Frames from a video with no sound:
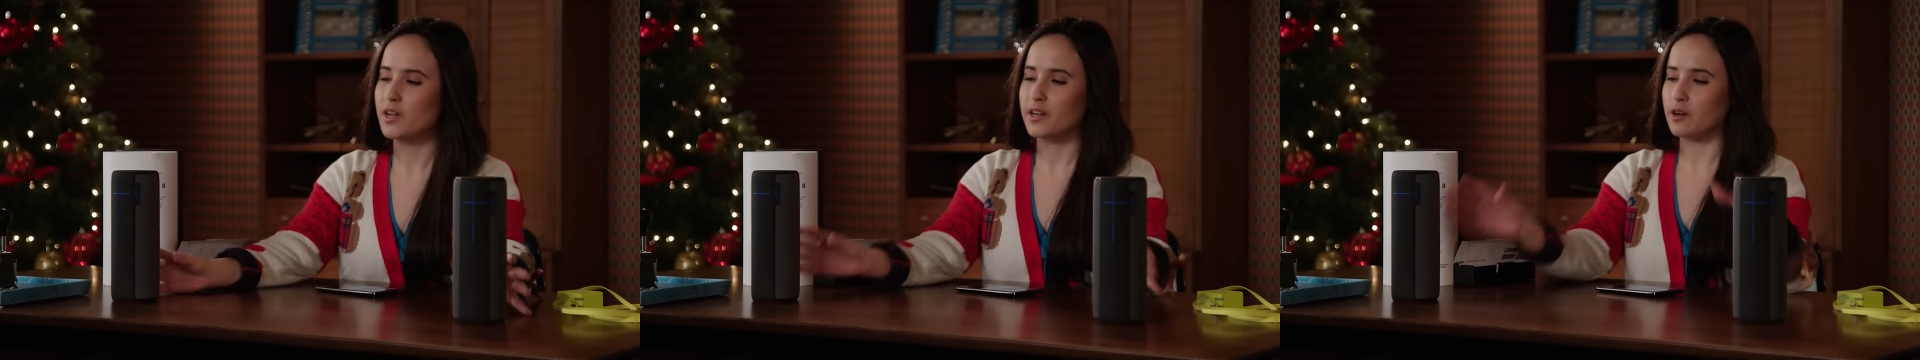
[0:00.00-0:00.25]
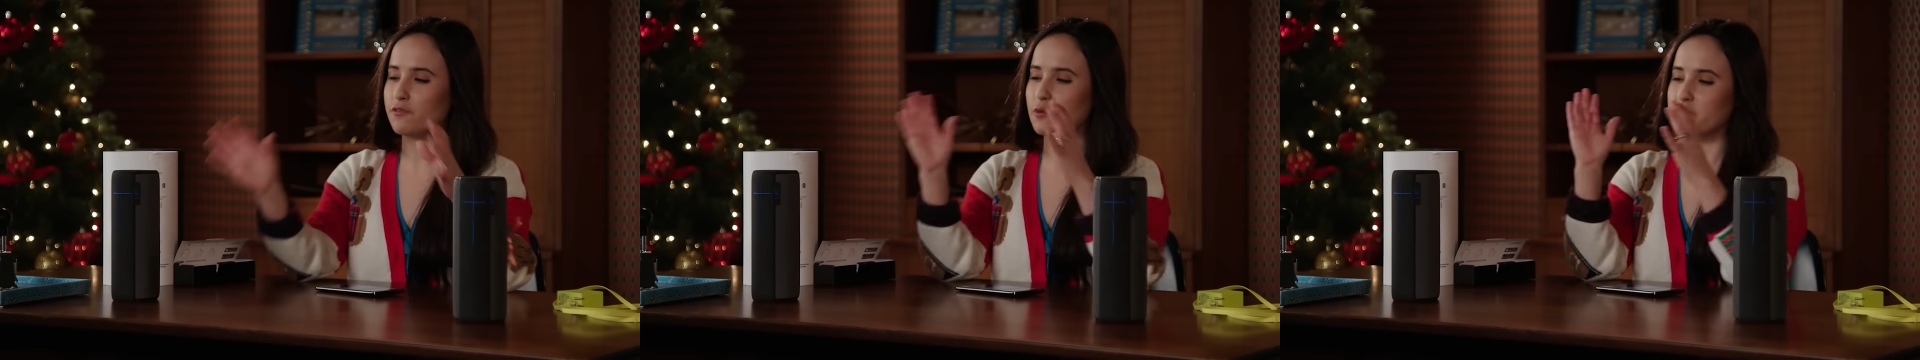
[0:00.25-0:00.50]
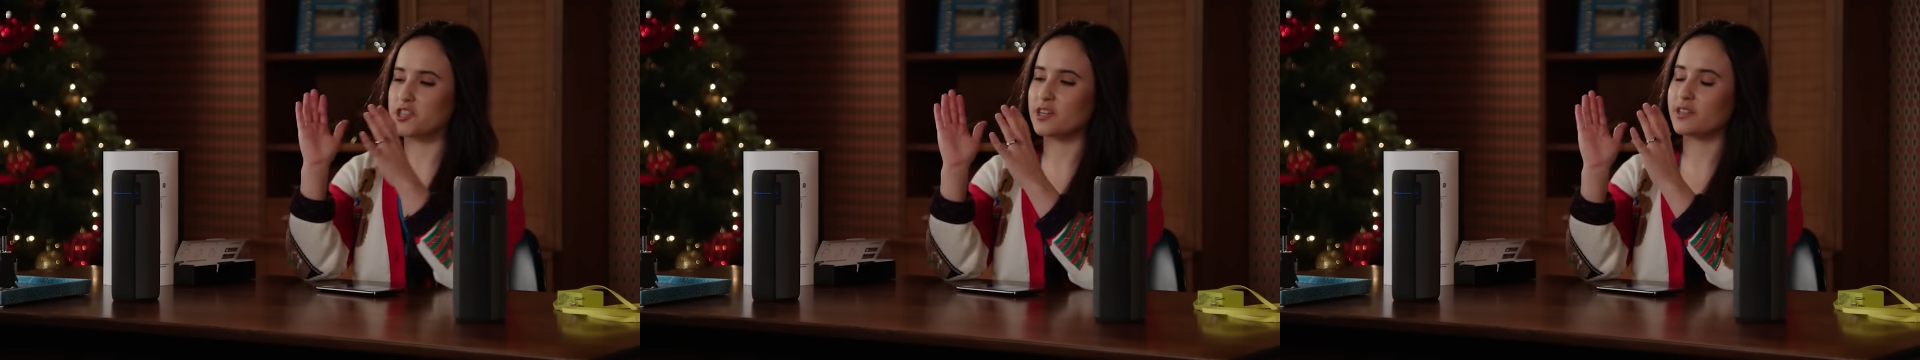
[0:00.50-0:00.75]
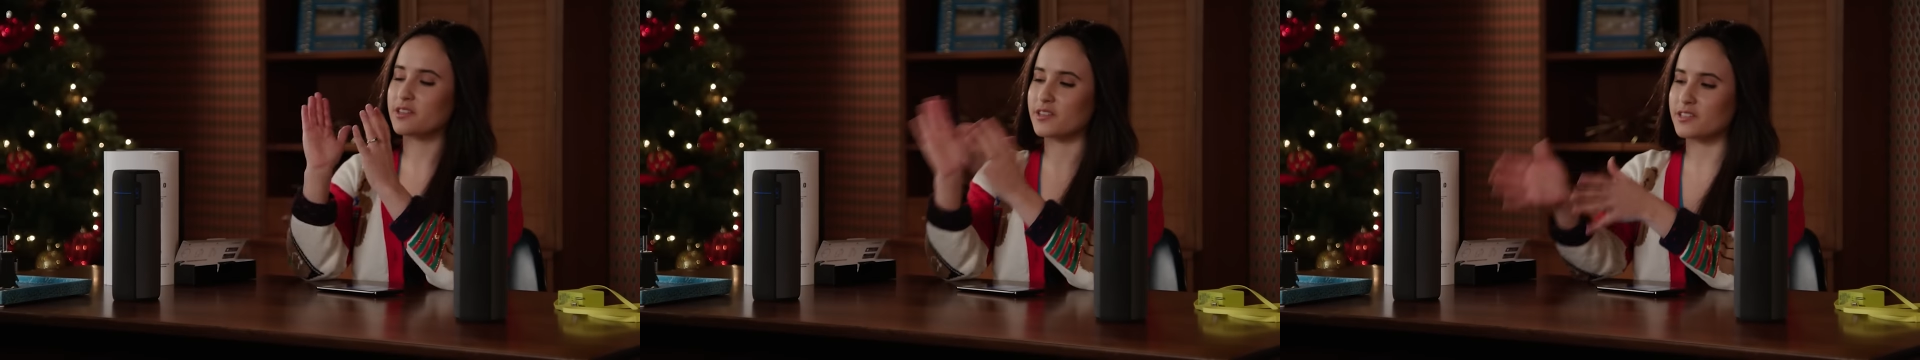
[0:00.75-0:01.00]
Now,
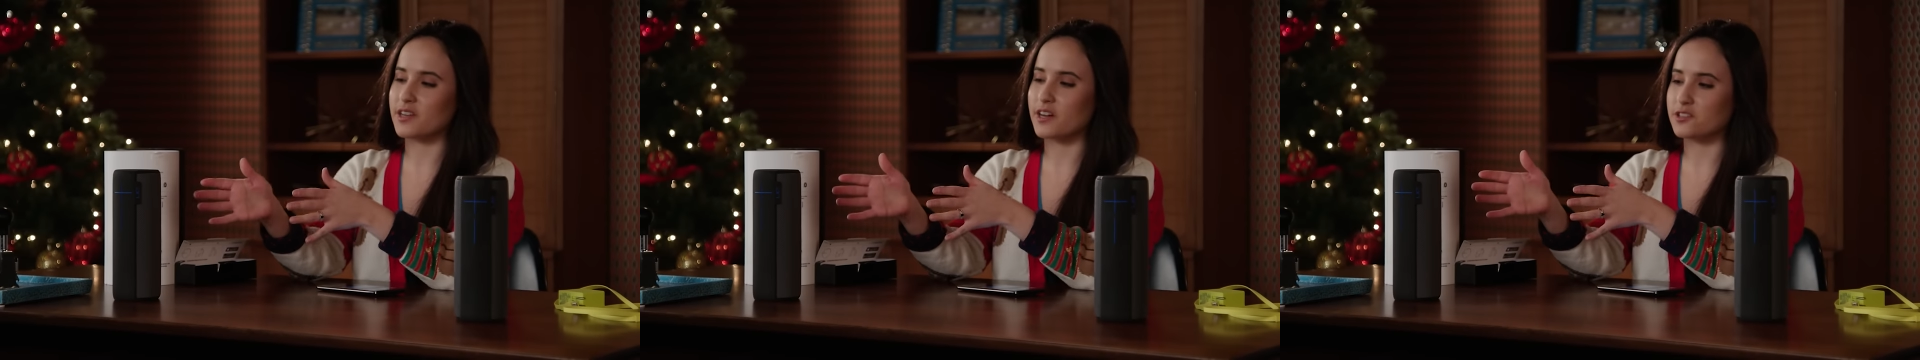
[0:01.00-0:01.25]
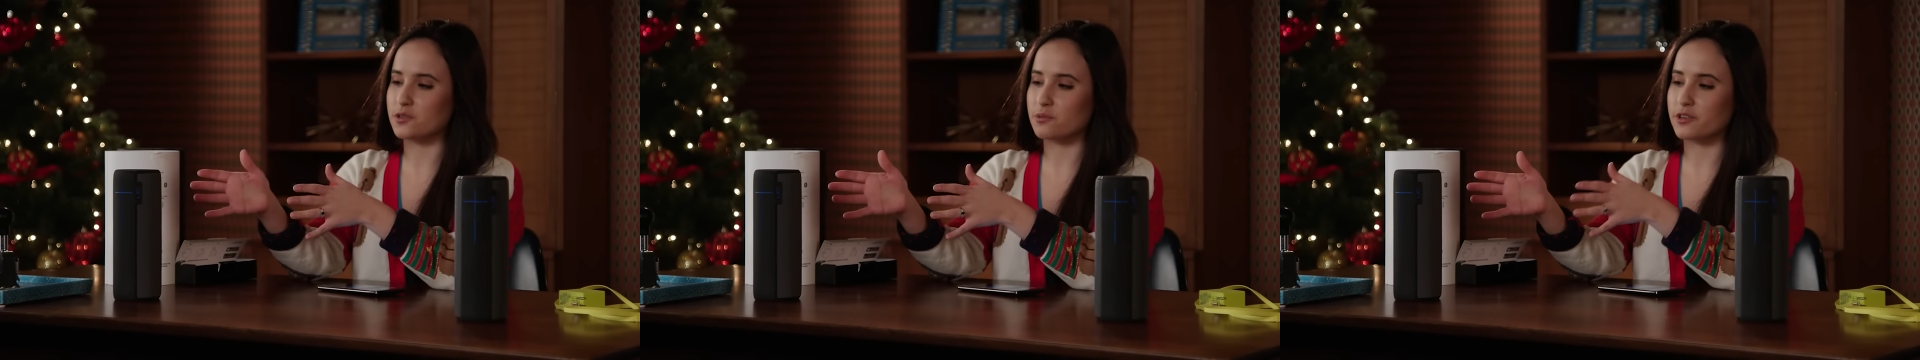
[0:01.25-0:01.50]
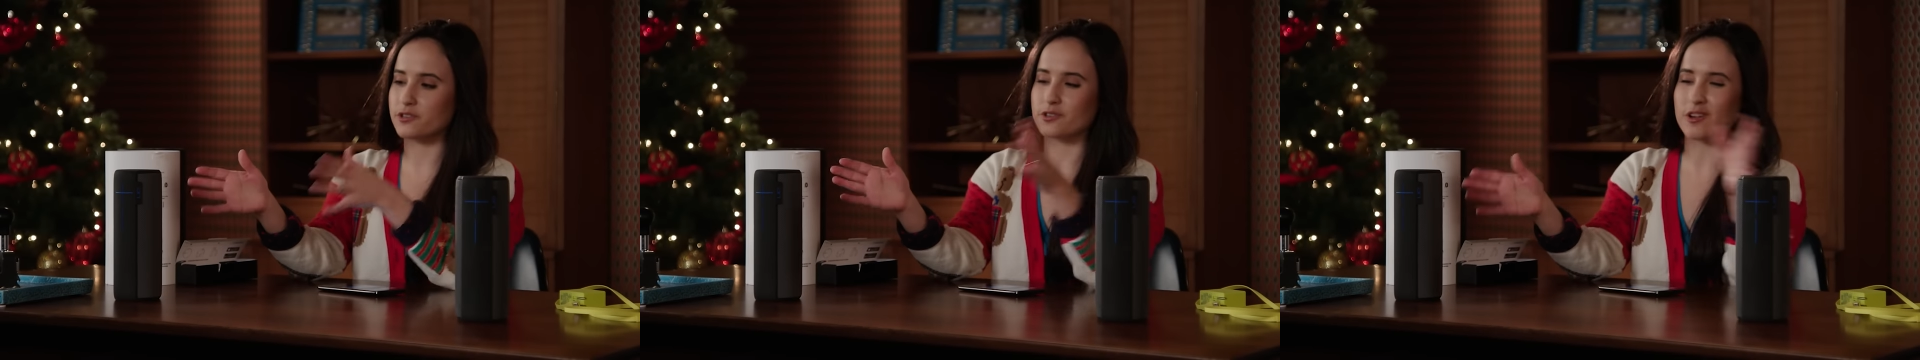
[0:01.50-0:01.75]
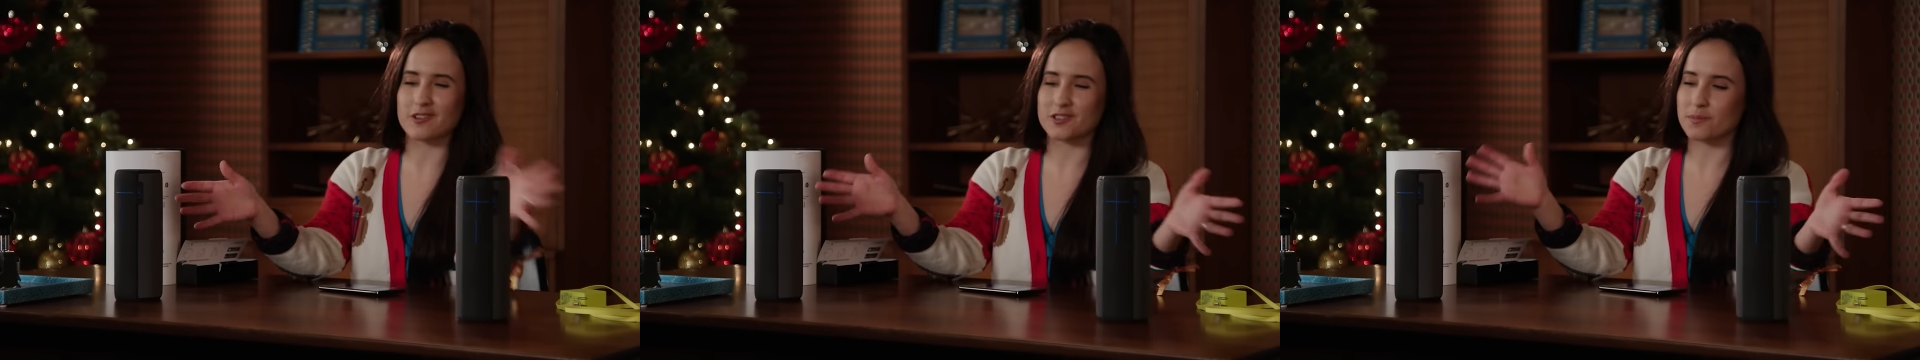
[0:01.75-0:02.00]
unfortunately, these guys are
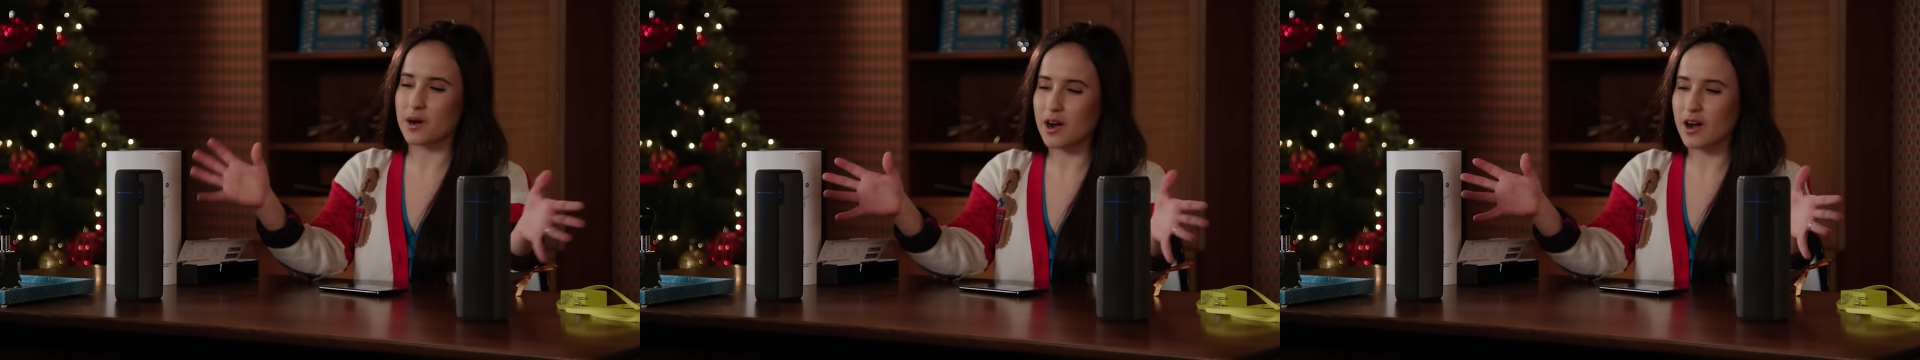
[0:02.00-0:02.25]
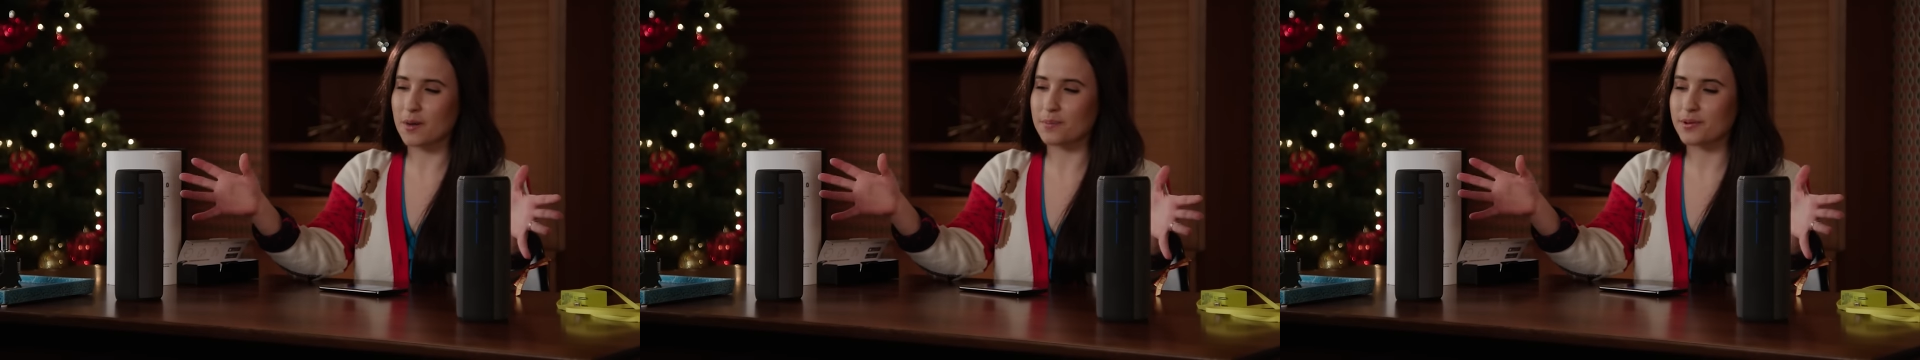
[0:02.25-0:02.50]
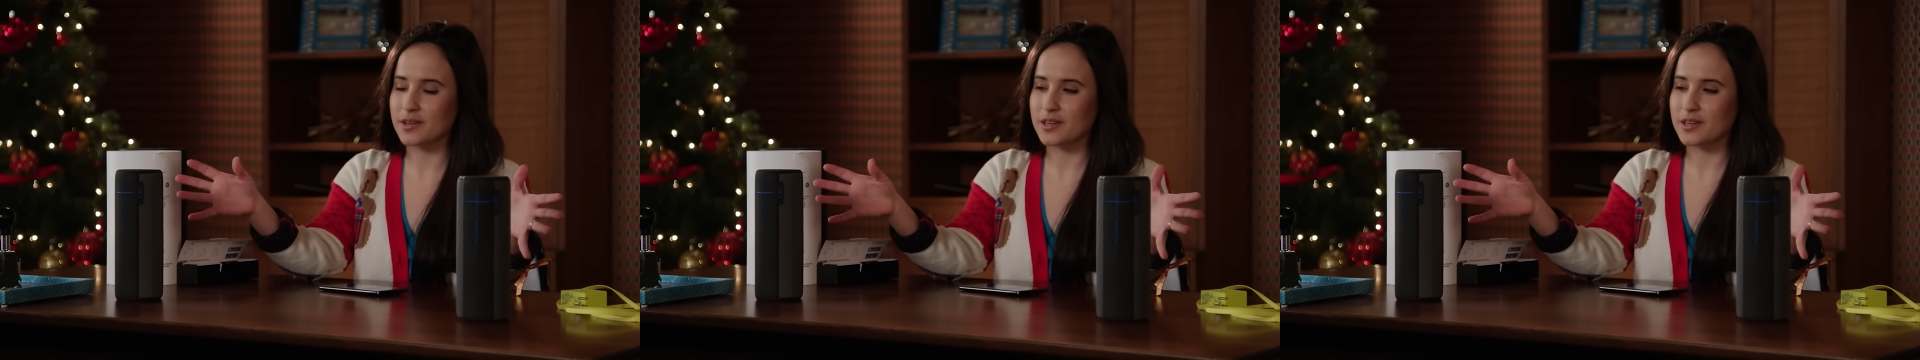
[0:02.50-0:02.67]
$300 a pop,